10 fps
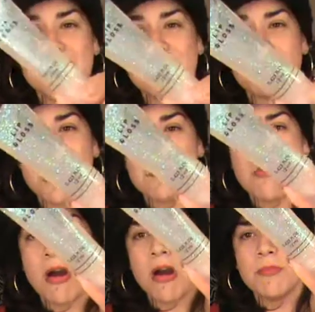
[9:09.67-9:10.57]
that my
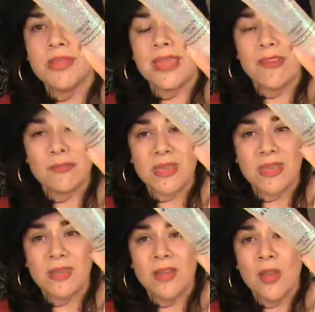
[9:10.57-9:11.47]
mom gave
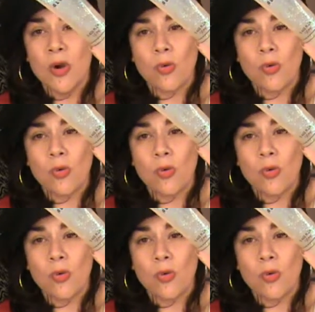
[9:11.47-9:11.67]
me